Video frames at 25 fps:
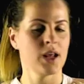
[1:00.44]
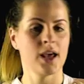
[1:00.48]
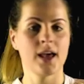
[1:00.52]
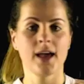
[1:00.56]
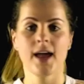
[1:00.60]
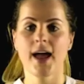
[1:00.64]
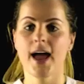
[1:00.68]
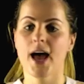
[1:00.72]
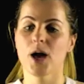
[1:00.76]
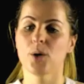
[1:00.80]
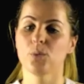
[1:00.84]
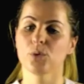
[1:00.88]

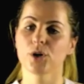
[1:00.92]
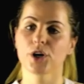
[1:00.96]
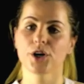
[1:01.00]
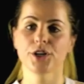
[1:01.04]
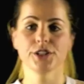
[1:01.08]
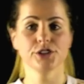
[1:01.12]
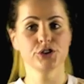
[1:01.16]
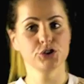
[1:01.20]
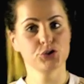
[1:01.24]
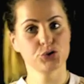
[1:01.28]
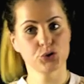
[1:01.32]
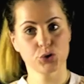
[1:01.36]
And we're going
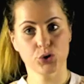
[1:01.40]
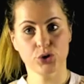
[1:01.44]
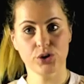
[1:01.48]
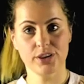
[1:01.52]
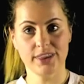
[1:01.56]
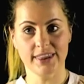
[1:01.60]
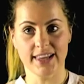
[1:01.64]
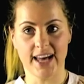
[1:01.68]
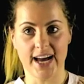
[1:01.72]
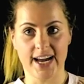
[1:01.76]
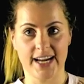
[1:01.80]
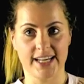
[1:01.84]
to draw
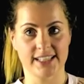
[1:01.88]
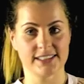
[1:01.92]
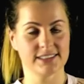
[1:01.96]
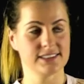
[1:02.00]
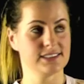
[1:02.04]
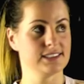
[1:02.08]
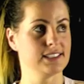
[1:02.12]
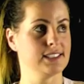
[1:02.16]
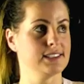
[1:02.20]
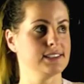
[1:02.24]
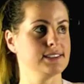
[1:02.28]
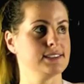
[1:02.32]

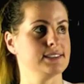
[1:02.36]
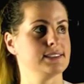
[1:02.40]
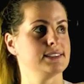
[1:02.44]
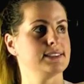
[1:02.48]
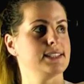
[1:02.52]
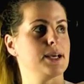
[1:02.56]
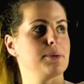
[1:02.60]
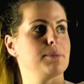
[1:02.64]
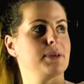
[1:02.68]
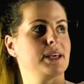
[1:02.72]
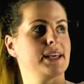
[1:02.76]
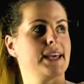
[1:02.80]
lines
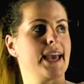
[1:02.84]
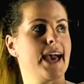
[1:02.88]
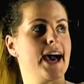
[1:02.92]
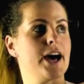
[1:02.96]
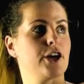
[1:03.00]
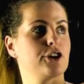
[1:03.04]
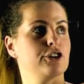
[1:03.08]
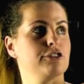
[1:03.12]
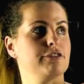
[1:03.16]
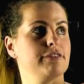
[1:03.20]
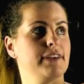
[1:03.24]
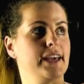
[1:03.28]
stemming
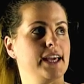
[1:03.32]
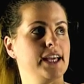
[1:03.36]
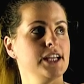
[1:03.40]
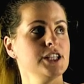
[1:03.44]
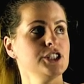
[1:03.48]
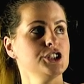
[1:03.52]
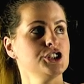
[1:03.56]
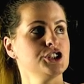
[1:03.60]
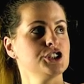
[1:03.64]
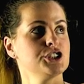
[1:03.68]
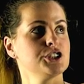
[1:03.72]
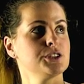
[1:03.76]
out of
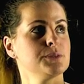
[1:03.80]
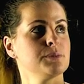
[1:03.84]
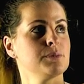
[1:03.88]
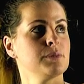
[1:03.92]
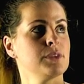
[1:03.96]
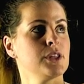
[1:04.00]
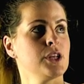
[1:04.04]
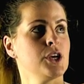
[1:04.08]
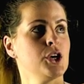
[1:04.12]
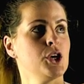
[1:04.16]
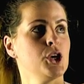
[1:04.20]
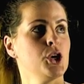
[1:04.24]
each
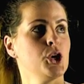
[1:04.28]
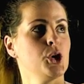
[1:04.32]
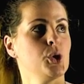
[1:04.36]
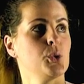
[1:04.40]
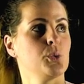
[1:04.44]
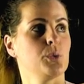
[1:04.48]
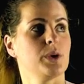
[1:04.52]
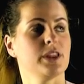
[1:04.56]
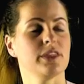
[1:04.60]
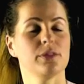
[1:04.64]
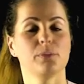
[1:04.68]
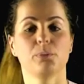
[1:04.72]

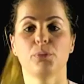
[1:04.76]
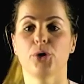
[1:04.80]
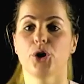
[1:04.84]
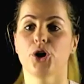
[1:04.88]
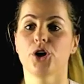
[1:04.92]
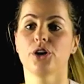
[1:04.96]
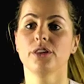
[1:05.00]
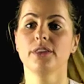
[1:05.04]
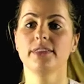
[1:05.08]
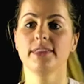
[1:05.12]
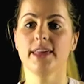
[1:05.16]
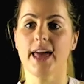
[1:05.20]
with
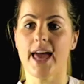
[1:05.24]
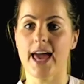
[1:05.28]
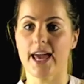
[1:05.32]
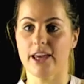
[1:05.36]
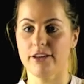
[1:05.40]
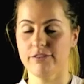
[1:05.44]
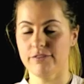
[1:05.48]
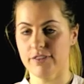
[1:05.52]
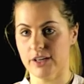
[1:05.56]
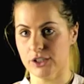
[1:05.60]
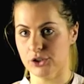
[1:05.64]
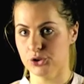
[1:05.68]
both a
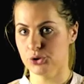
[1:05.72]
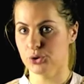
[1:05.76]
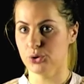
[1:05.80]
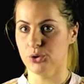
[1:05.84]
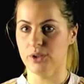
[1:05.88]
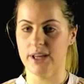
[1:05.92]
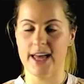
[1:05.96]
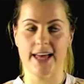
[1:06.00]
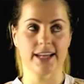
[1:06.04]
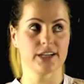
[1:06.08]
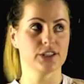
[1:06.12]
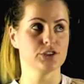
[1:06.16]
ventral
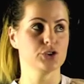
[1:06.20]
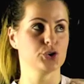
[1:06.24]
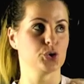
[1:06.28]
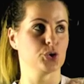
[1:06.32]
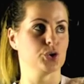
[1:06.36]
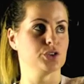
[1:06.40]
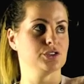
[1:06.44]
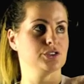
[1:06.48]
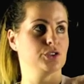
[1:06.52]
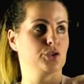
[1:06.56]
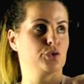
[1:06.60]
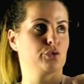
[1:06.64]
and a
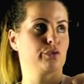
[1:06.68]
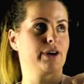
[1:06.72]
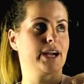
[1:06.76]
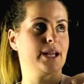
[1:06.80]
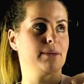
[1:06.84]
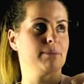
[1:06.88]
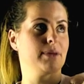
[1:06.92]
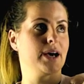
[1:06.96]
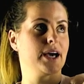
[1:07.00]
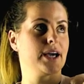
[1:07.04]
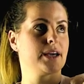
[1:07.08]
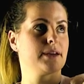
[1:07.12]
dorsal
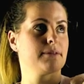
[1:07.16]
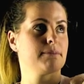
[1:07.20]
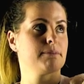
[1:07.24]
rami.